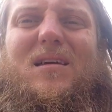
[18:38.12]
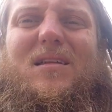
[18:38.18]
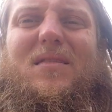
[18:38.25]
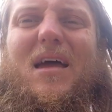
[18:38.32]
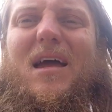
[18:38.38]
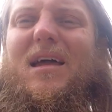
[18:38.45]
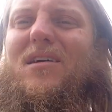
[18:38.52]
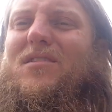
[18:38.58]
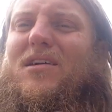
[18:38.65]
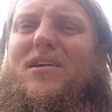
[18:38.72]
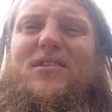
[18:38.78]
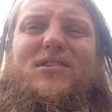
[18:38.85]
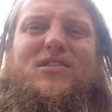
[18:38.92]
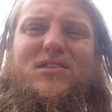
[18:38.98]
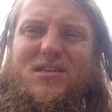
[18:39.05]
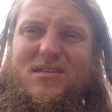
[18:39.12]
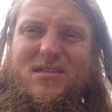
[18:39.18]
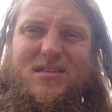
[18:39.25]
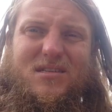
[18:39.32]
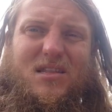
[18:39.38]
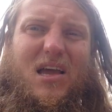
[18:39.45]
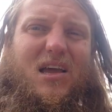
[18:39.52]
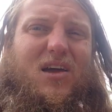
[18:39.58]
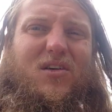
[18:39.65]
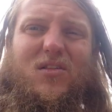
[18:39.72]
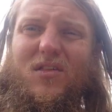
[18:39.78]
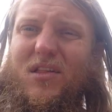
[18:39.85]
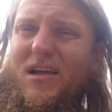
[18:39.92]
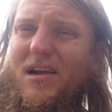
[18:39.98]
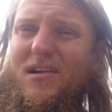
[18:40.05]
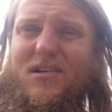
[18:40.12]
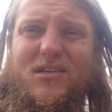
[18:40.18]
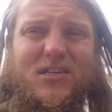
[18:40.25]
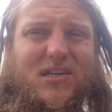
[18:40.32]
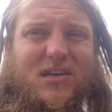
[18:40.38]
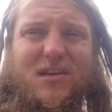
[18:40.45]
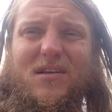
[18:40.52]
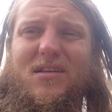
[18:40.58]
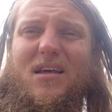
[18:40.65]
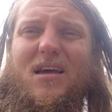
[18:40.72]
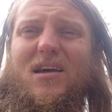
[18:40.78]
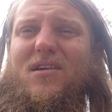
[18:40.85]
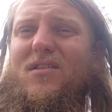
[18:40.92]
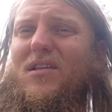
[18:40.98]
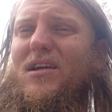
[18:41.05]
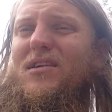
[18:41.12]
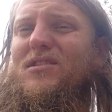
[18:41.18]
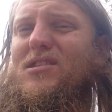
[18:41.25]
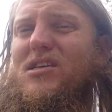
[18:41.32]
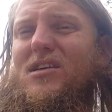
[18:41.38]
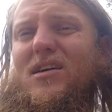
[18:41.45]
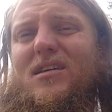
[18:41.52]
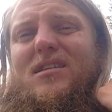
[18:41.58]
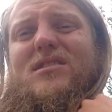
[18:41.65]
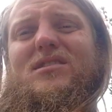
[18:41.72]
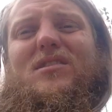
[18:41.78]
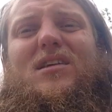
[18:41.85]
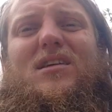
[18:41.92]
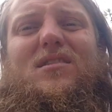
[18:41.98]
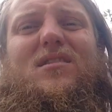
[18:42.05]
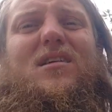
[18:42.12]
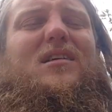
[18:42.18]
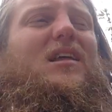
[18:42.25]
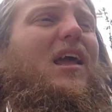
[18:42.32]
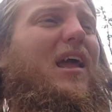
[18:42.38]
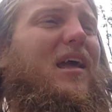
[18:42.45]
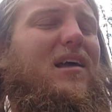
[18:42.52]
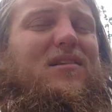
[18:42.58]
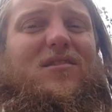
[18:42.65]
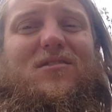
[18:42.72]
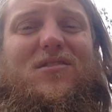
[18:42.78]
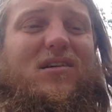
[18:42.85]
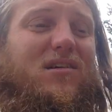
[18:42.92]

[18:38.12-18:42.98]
that clears you. That clears you, so that you can handle